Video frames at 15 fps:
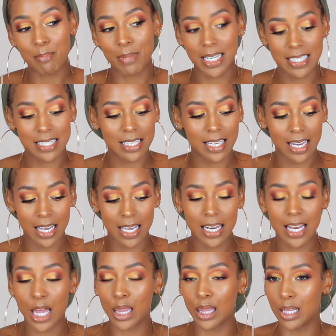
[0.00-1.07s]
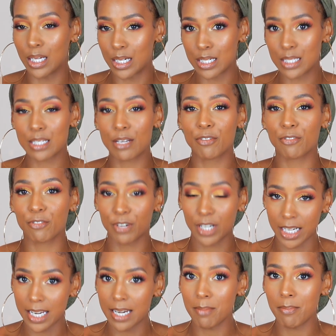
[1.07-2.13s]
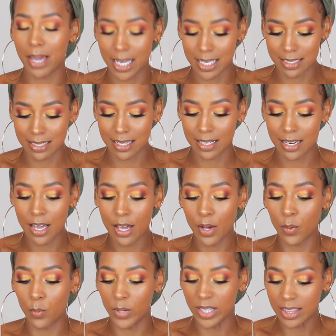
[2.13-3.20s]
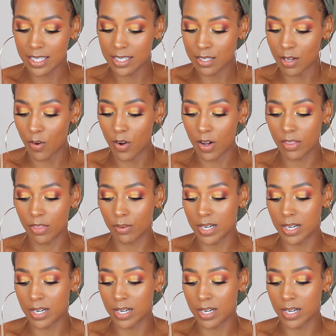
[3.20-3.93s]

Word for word: My skin looks freaking amazing with this on.